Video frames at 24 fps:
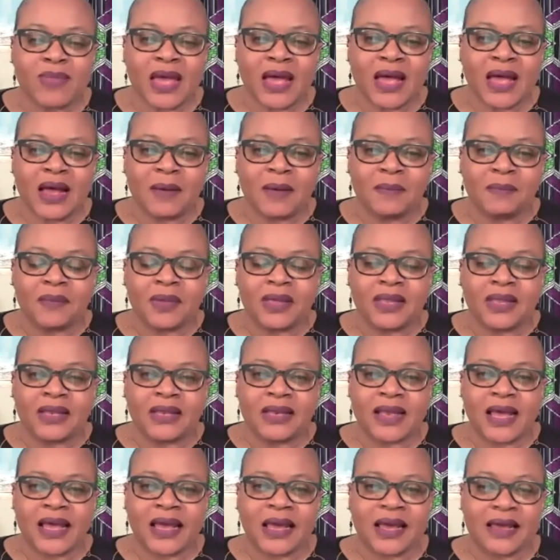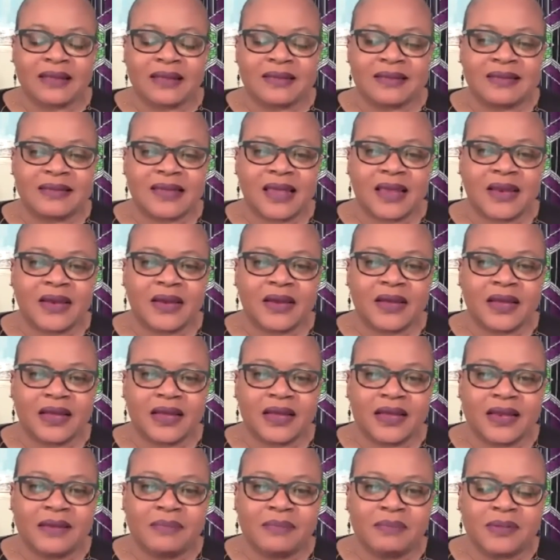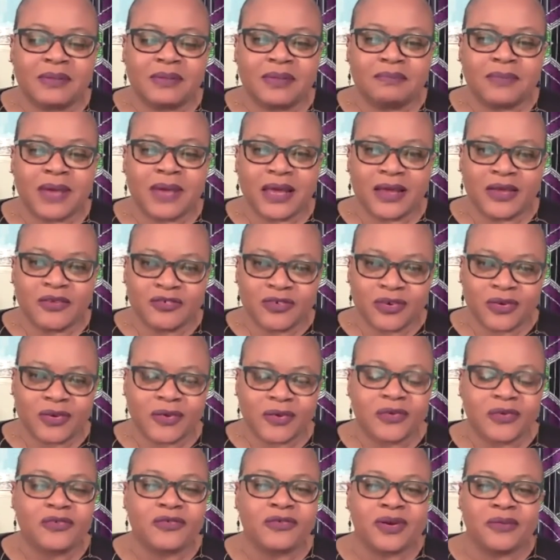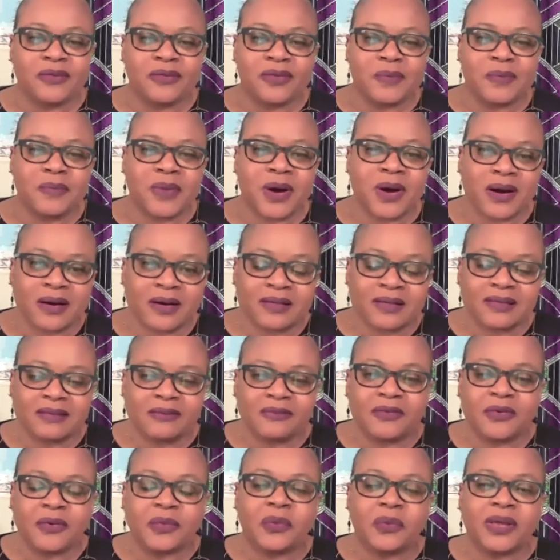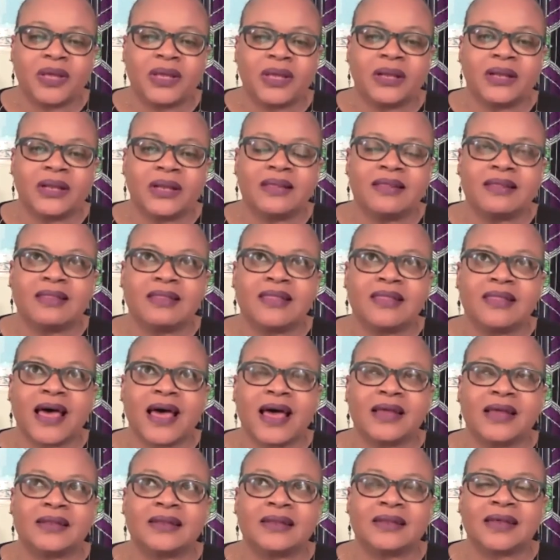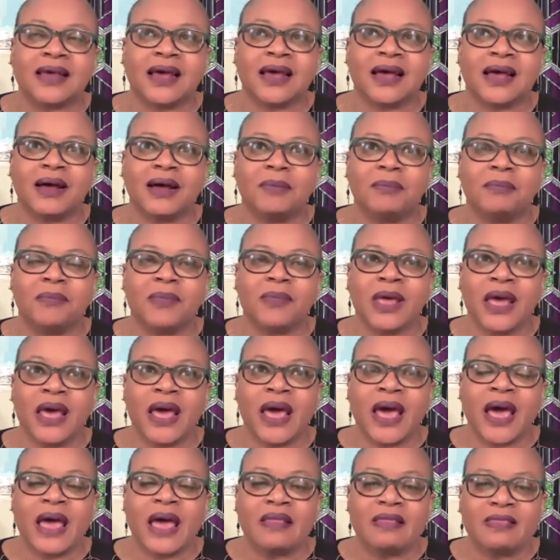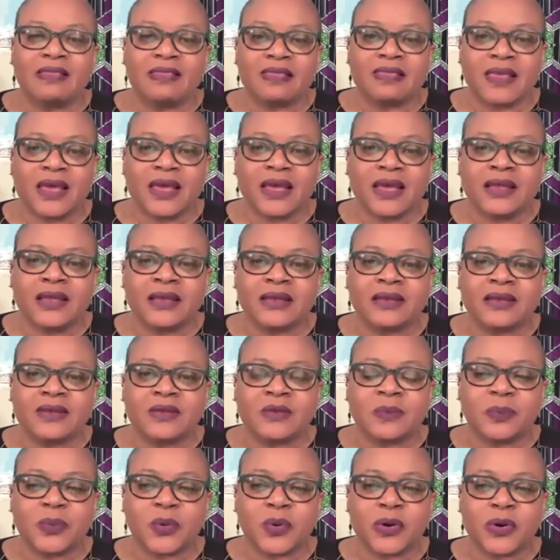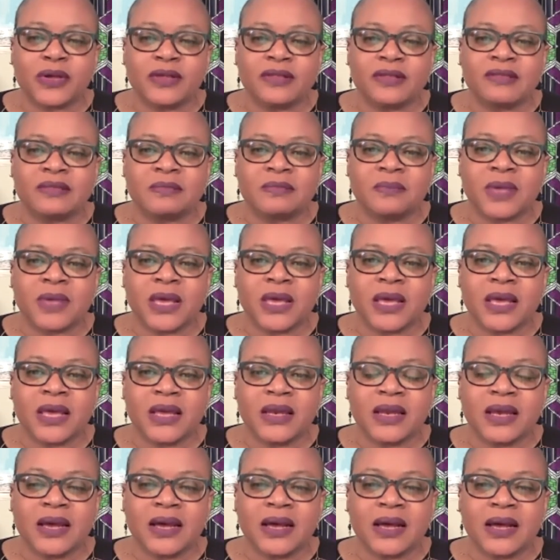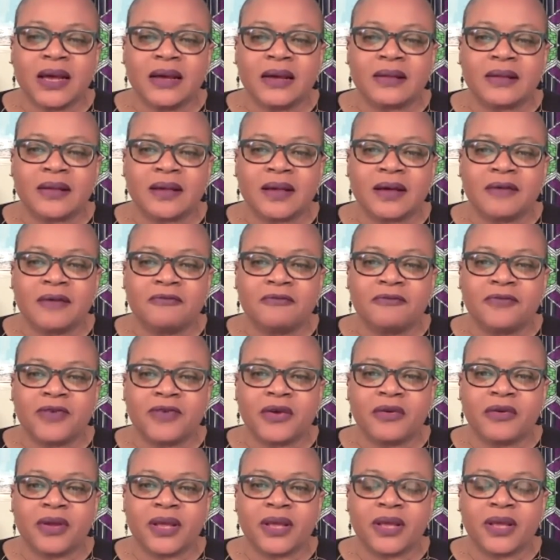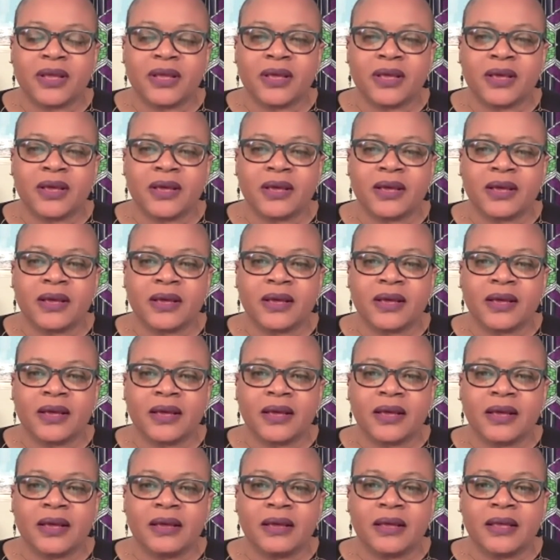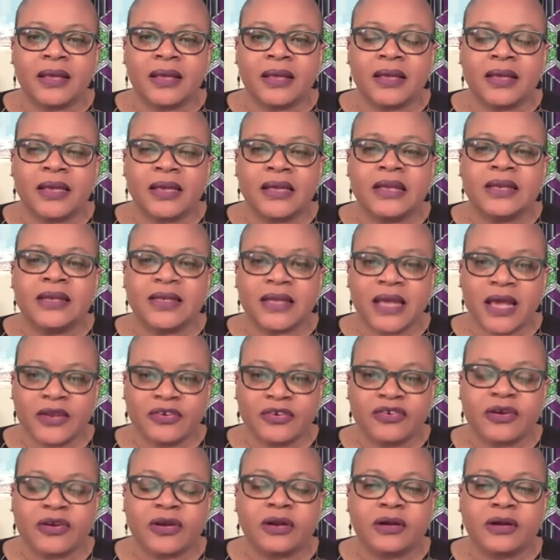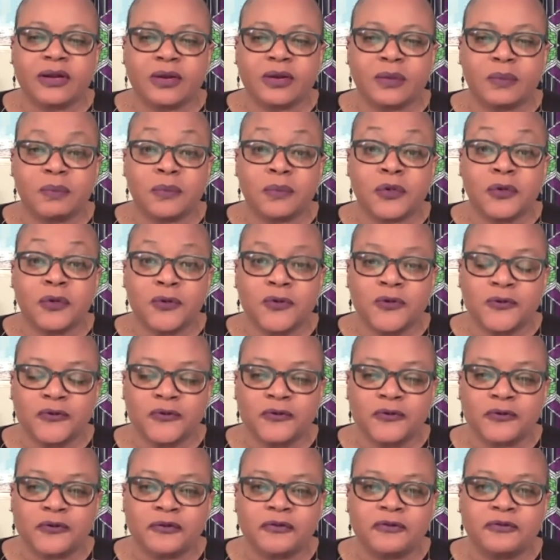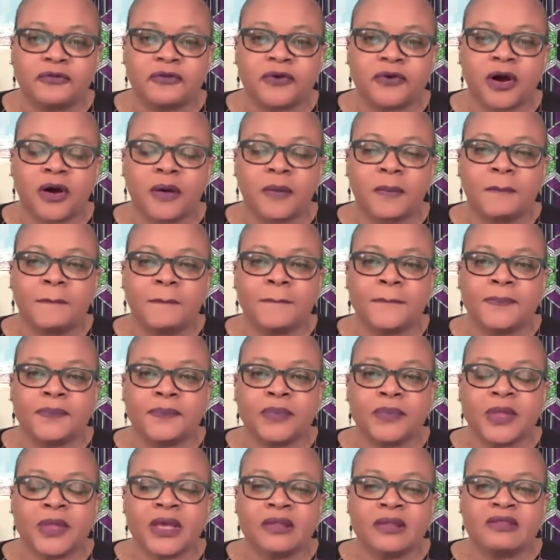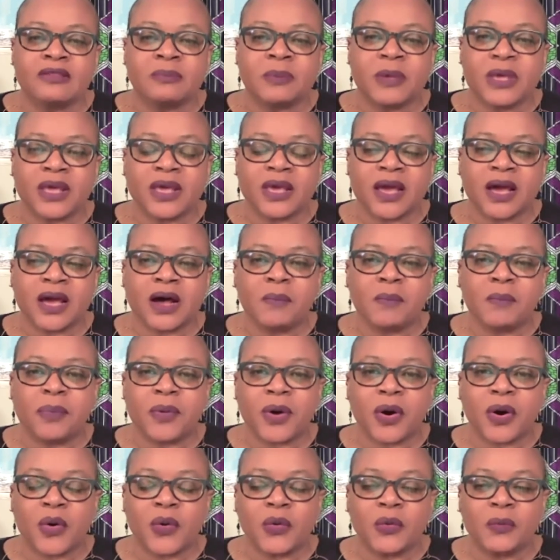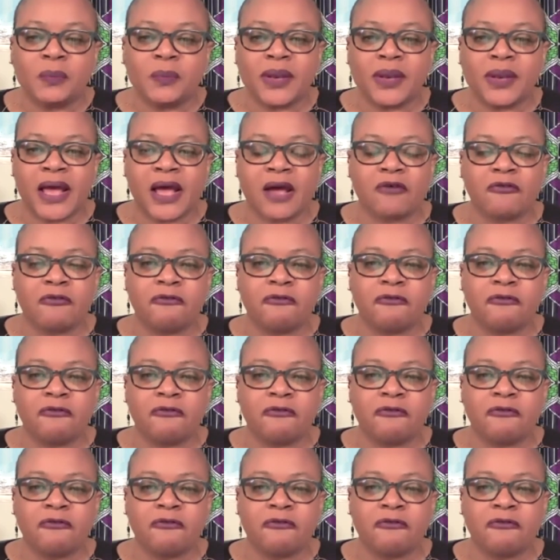like I said in my introductory remarks, if you will, that I think Du Bois made a very intentional move from speaking about Black